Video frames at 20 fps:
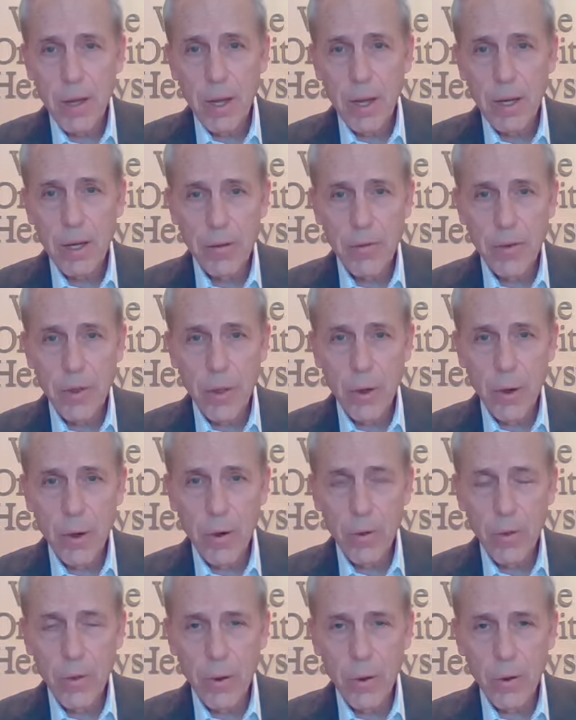And even
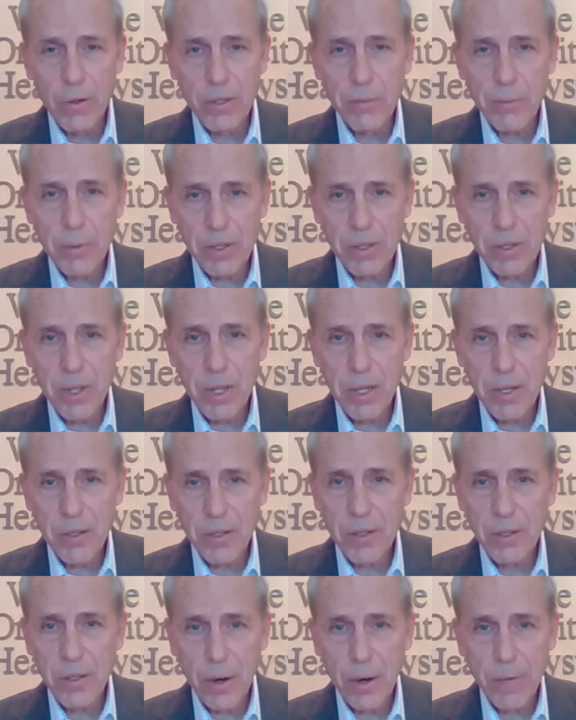though those
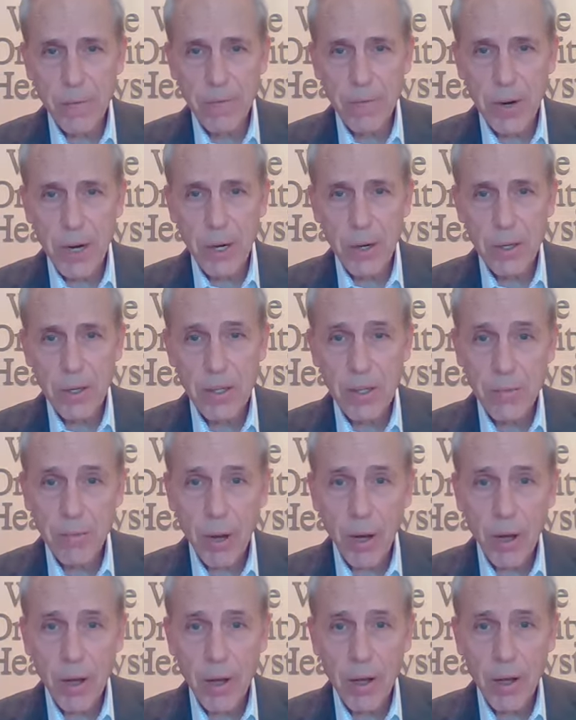percentages are very
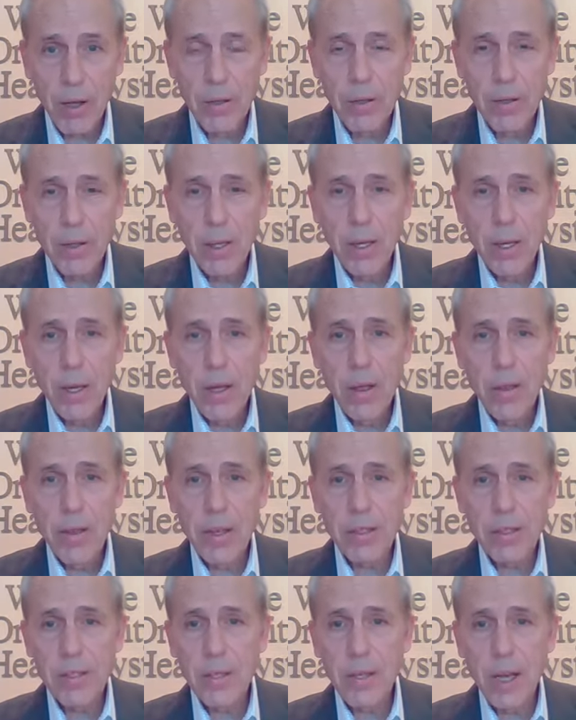small, they
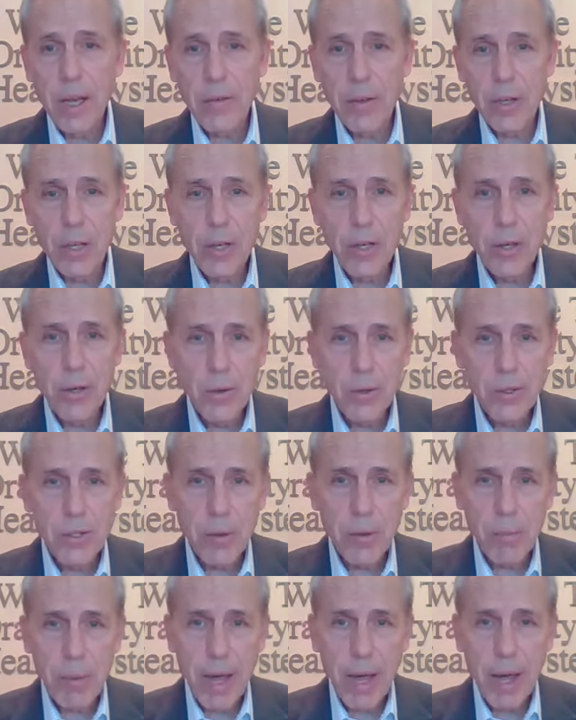still have a huge
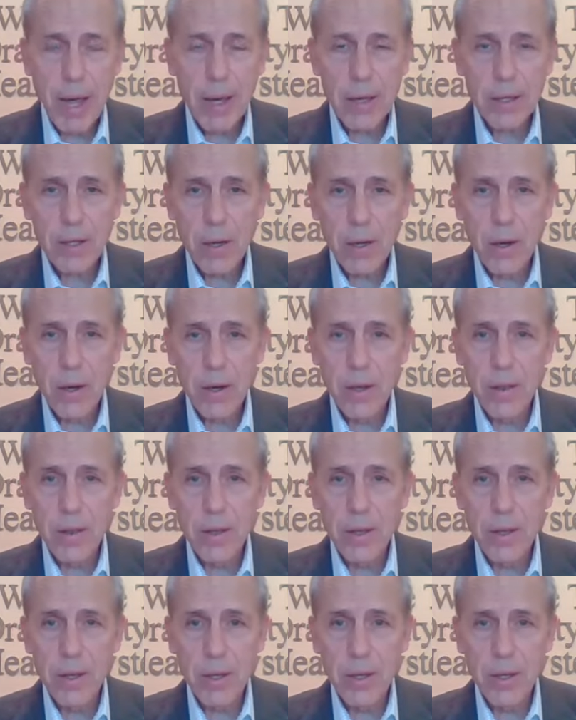impact on
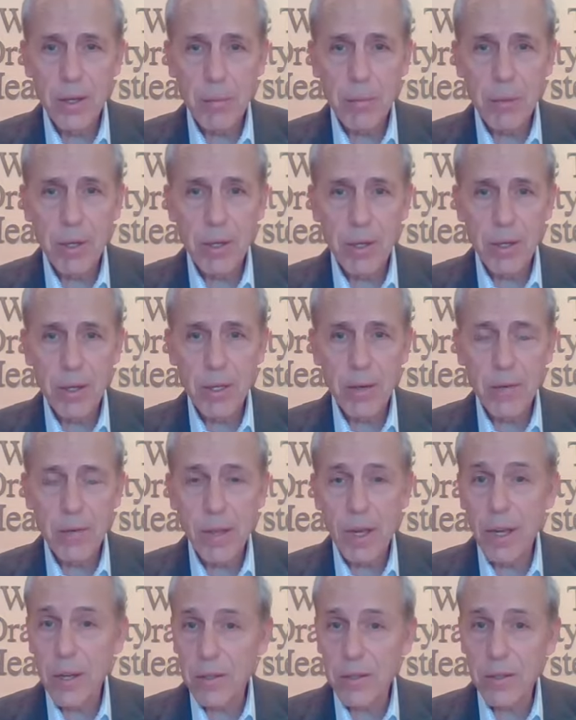the ability of
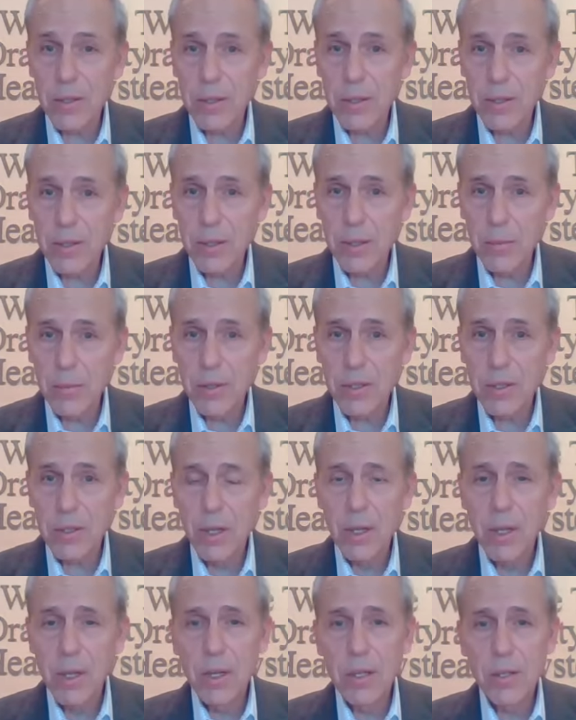the health systems
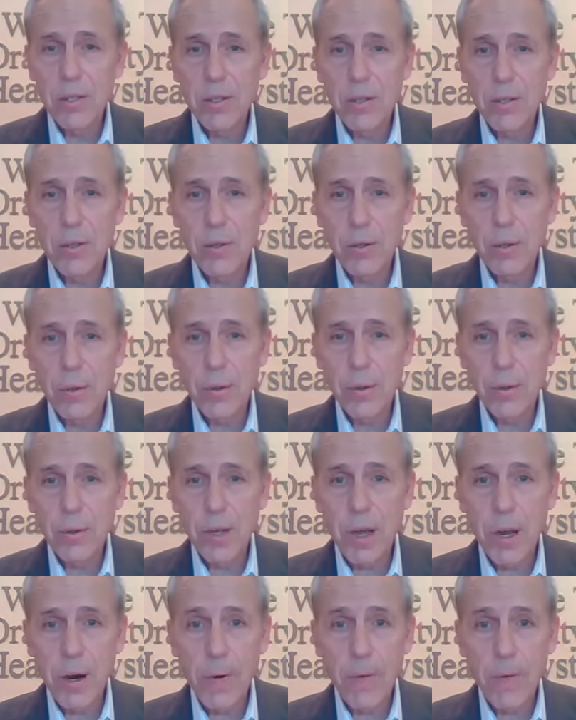to
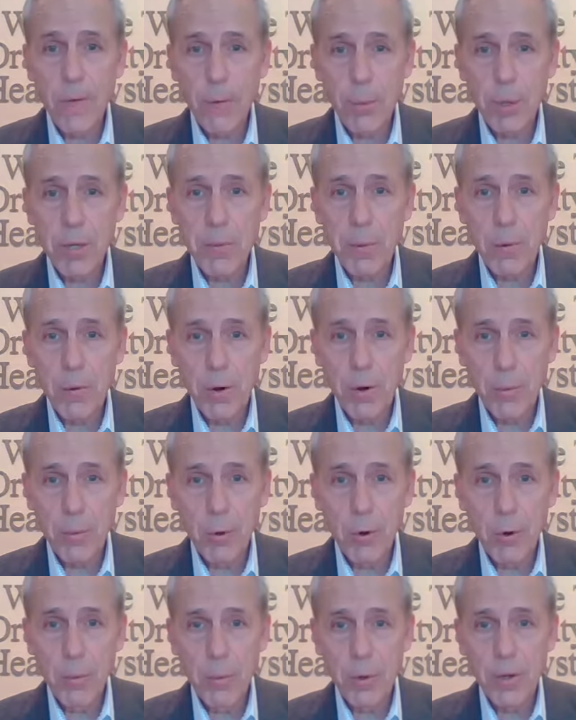care for people
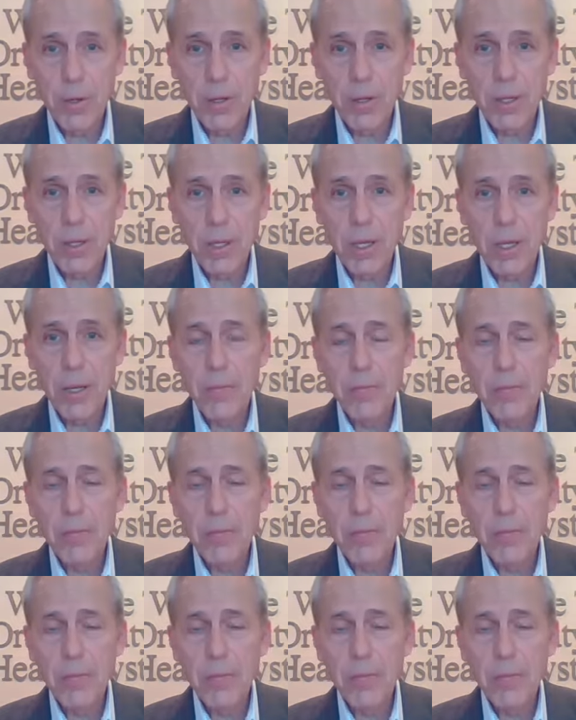appropriately.